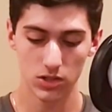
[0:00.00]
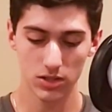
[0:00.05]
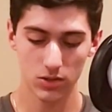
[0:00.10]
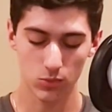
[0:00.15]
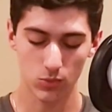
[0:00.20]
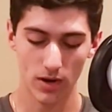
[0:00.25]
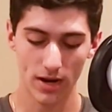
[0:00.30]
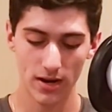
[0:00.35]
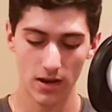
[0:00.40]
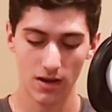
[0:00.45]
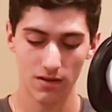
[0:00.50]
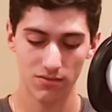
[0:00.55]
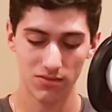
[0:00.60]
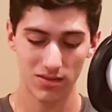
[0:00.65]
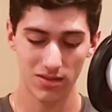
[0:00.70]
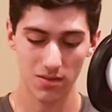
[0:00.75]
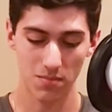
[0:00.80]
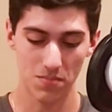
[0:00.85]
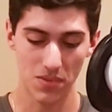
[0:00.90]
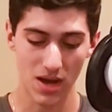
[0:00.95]
Just right
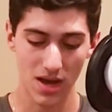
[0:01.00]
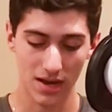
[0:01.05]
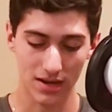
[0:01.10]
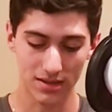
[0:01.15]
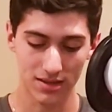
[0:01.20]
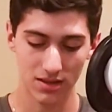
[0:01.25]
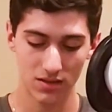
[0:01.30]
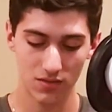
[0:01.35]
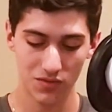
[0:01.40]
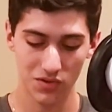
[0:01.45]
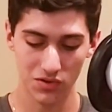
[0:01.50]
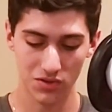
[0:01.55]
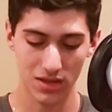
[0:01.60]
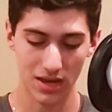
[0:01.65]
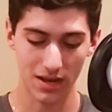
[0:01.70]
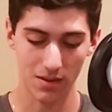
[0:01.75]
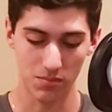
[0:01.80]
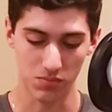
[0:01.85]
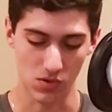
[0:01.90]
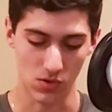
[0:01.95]
off the box, this
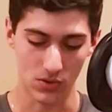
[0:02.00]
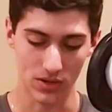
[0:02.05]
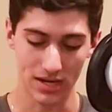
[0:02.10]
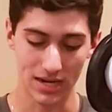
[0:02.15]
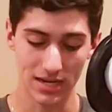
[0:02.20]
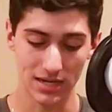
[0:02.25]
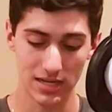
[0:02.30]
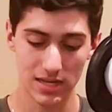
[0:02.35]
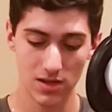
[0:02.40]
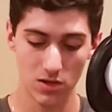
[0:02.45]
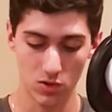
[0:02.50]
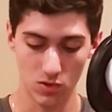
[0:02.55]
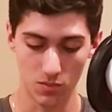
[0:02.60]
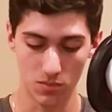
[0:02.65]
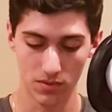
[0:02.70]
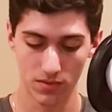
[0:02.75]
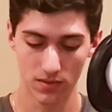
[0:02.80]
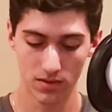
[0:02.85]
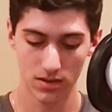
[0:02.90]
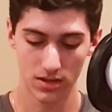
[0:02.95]
feels like a broken in
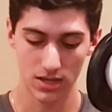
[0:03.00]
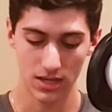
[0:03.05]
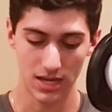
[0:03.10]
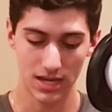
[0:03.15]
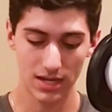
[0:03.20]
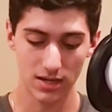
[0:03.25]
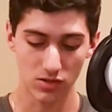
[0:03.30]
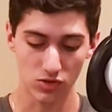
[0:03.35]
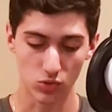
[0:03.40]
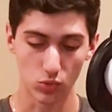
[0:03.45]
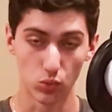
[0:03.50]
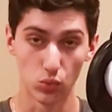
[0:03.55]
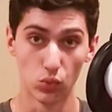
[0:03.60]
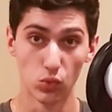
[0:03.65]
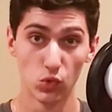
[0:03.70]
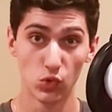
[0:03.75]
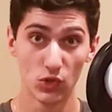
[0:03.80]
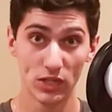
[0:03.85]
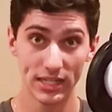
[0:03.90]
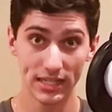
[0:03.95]
cube. It is
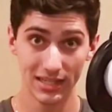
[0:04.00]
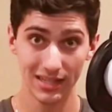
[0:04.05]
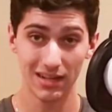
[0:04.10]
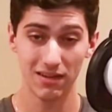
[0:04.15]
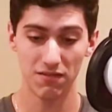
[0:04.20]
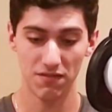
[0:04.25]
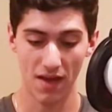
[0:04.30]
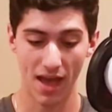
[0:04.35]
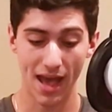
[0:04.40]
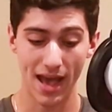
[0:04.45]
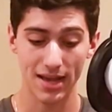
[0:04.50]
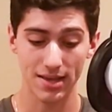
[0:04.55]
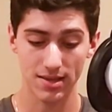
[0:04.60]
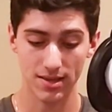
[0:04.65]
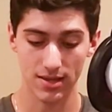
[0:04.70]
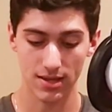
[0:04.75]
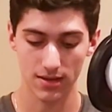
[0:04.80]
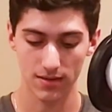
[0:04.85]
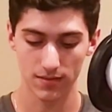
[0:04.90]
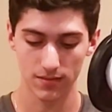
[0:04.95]
really
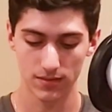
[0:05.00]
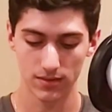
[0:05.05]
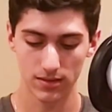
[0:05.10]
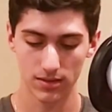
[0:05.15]
fast.